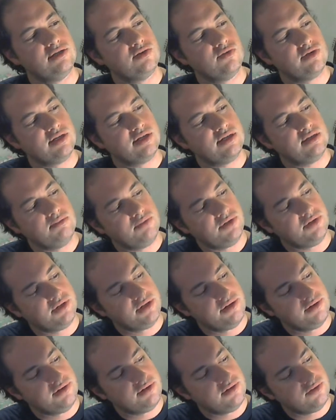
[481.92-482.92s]
sort of stumbled
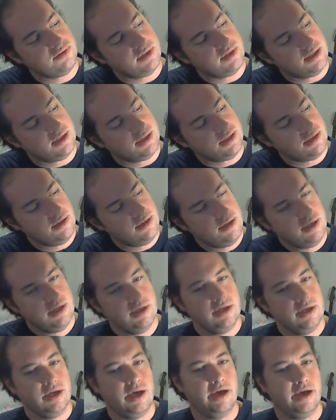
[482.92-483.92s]
onto is
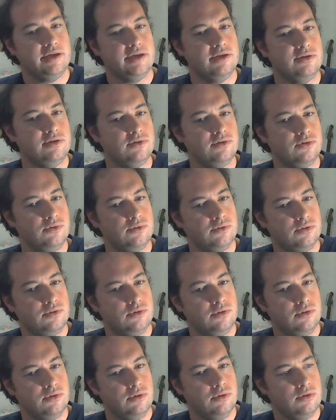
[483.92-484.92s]
I can do,
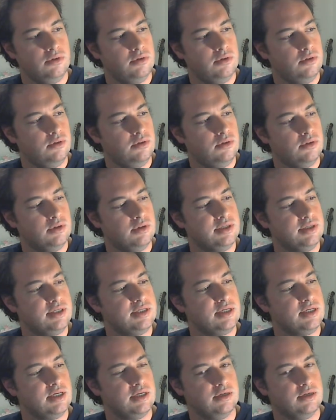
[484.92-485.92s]
let's
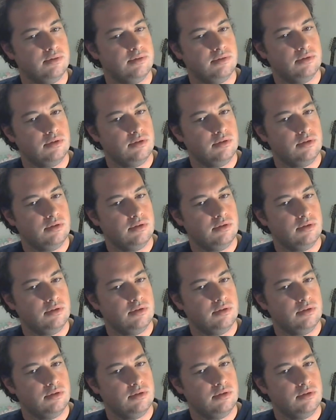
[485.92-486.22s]
say,